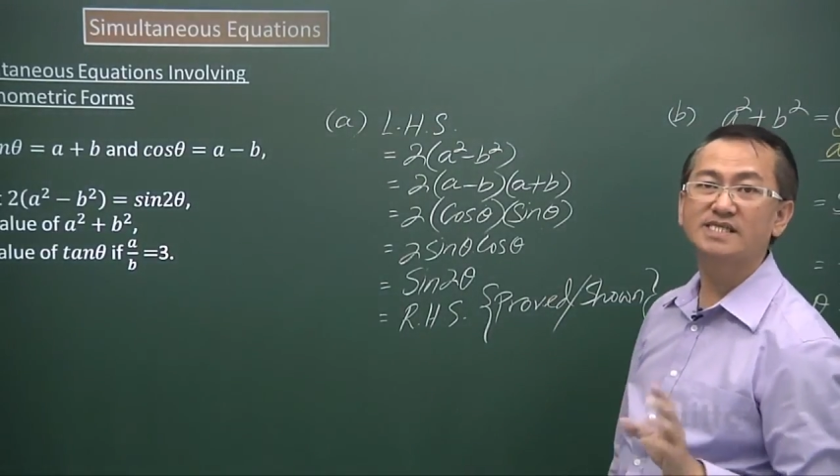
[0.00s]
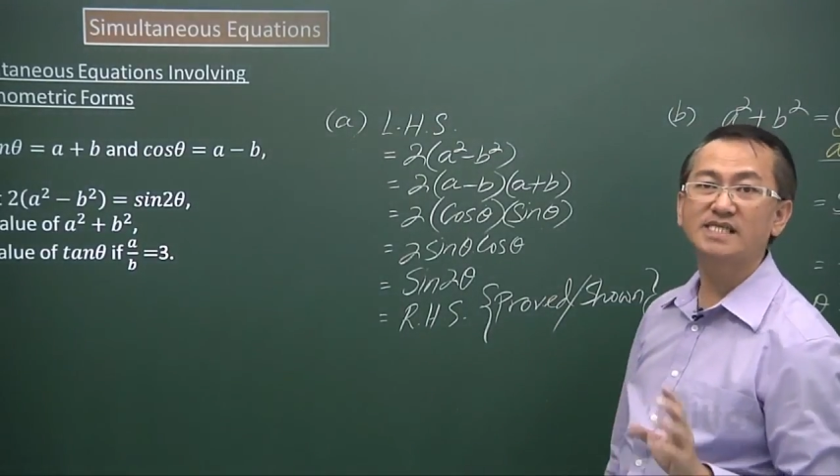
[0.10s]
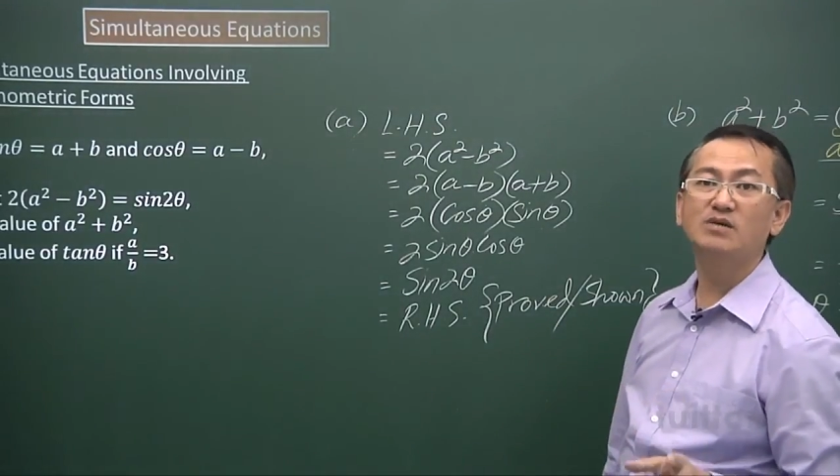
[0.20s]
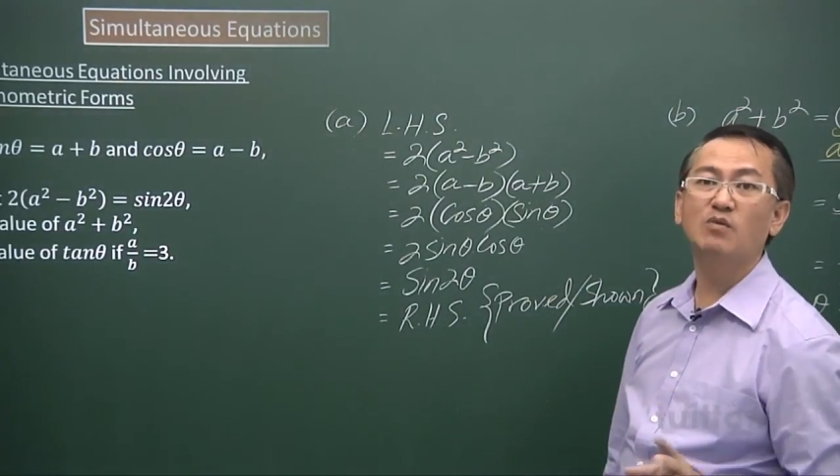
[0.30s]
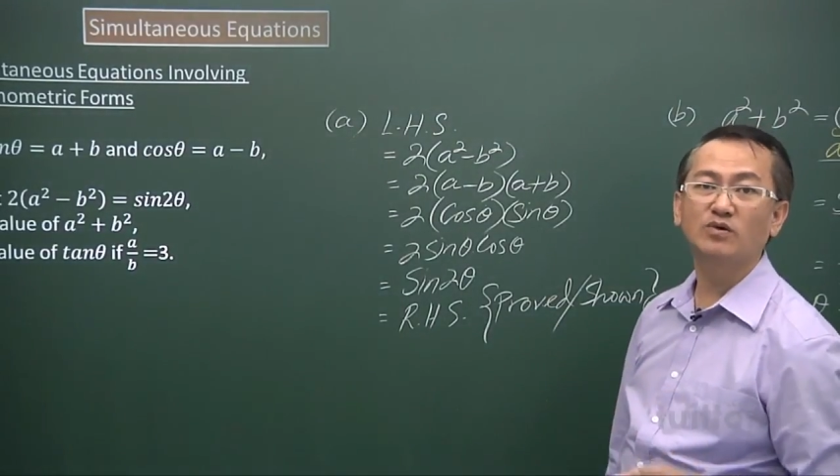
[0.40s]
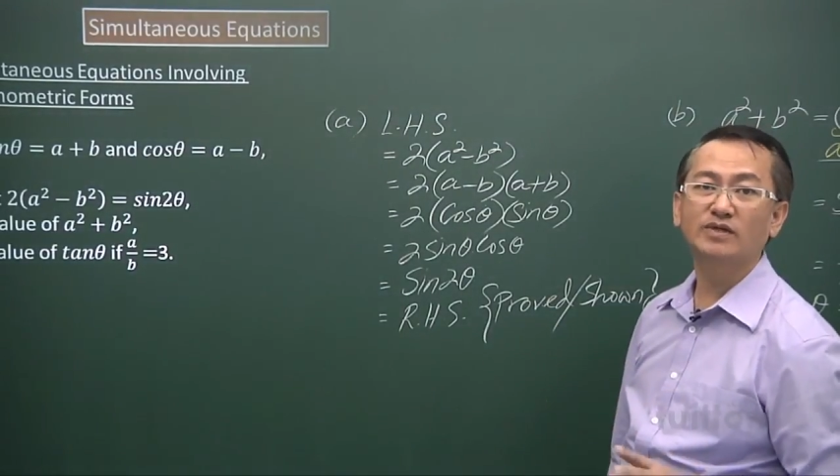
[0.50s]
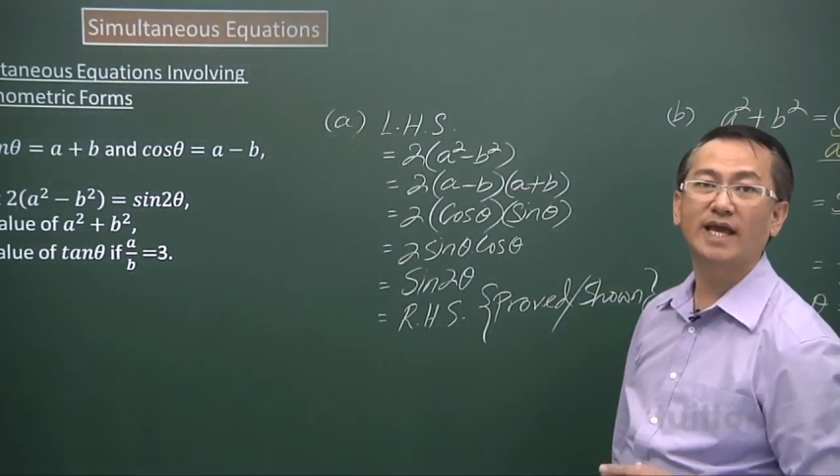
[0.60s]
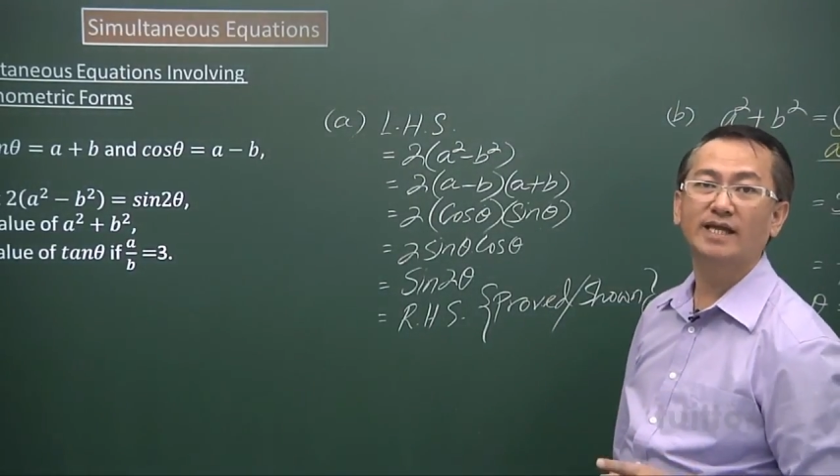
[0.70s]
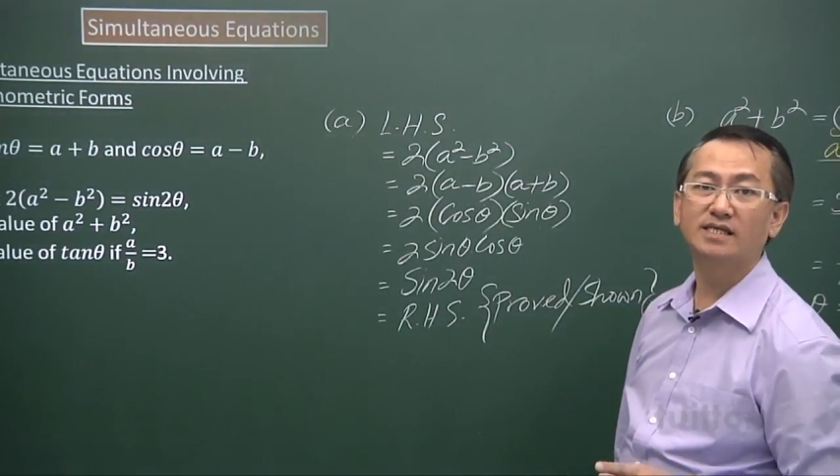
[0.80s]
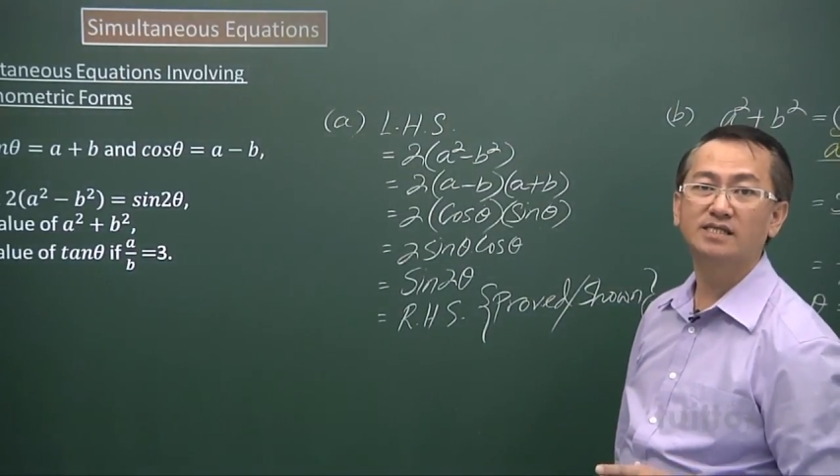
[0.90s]

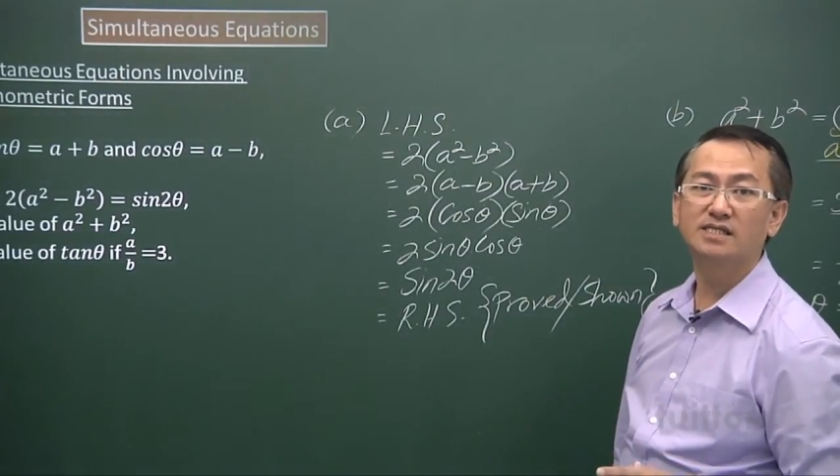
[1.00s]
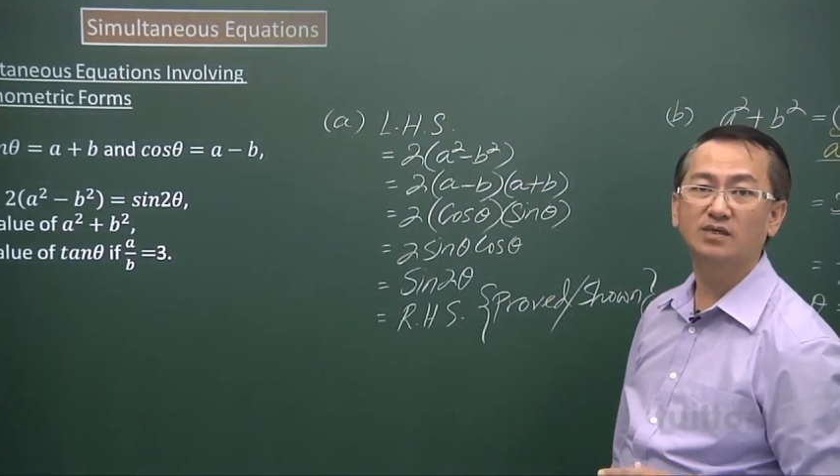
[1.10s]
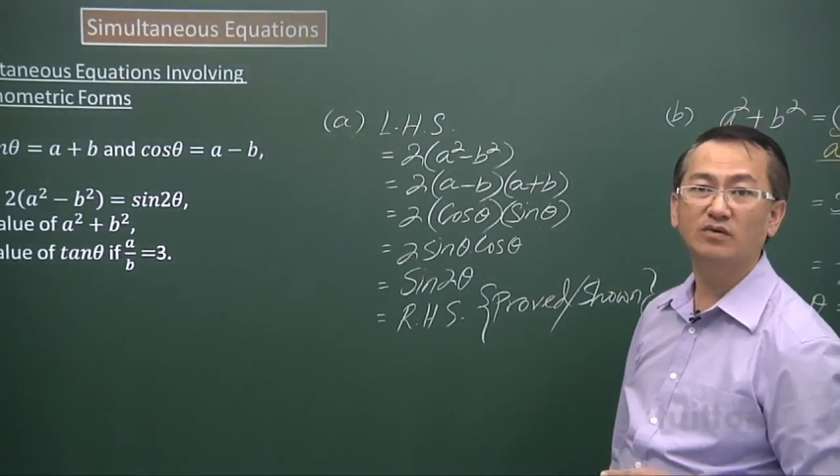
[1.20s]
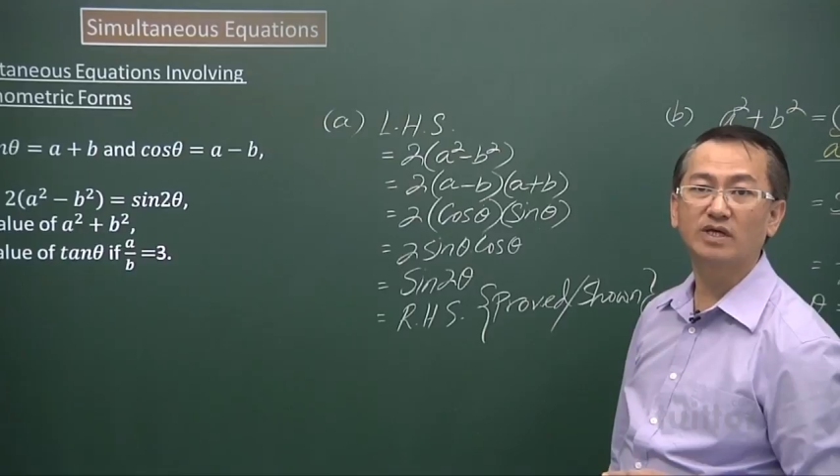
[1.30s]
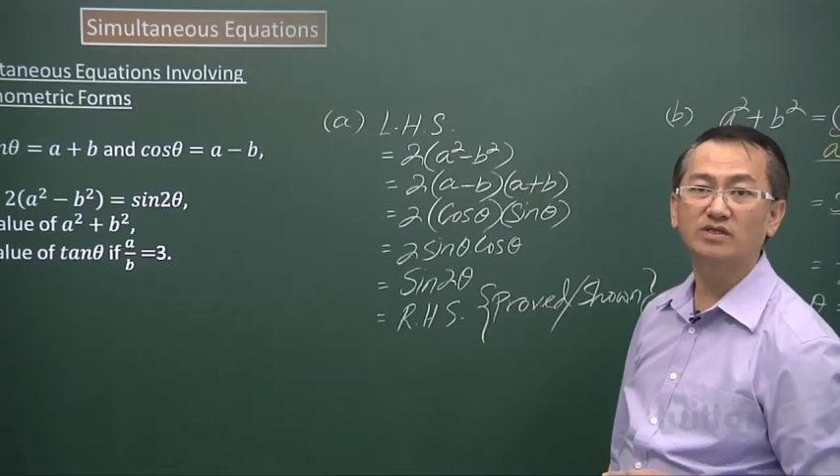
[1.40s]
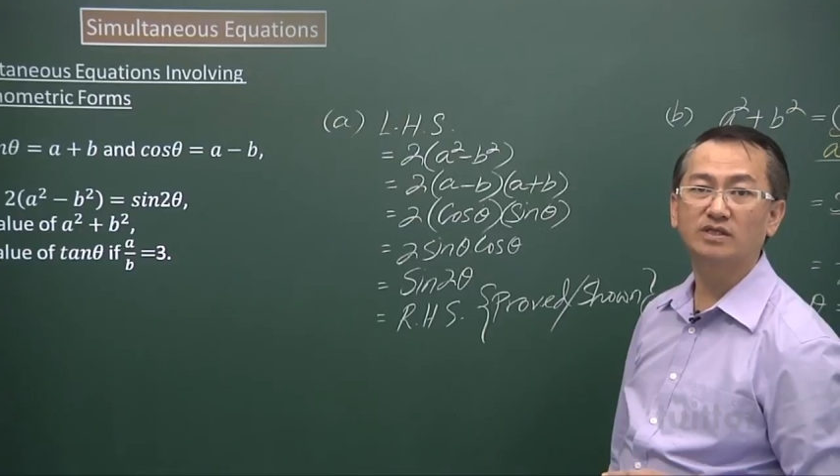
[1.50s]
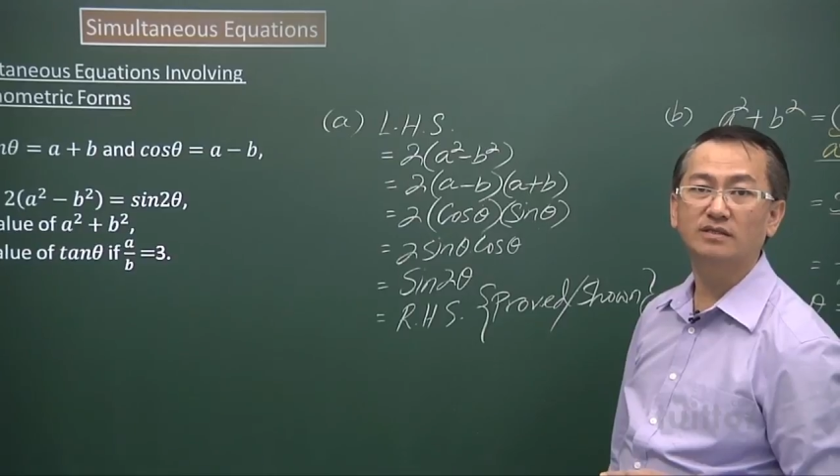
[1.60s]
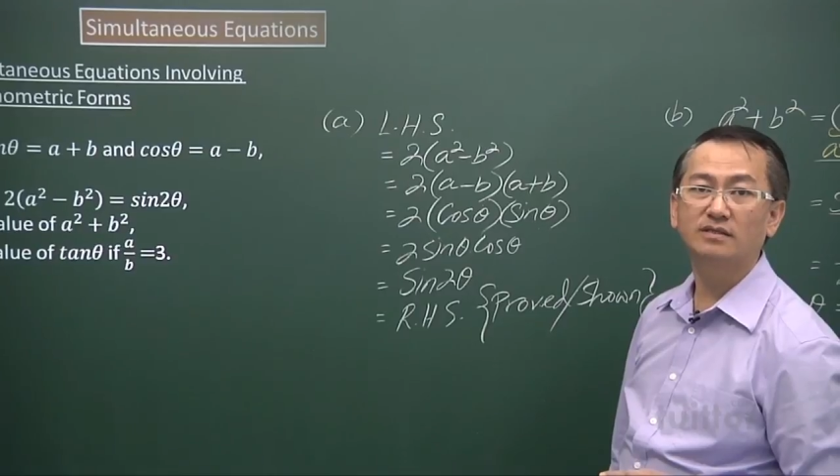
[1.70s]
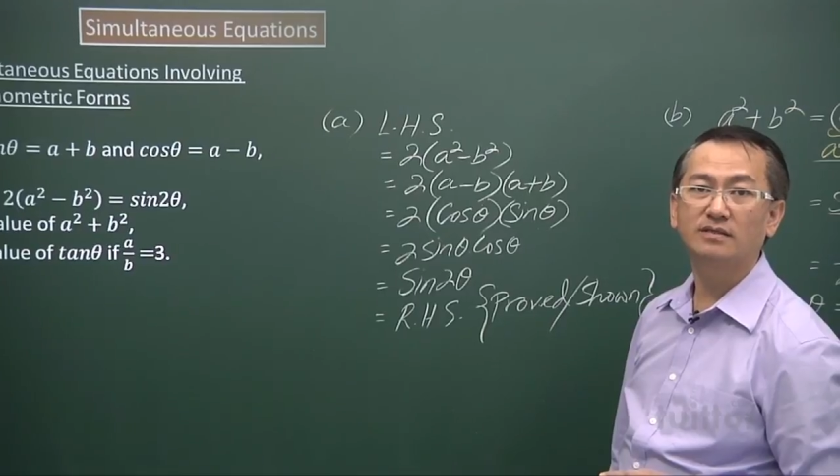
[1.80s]
simultaneous equation.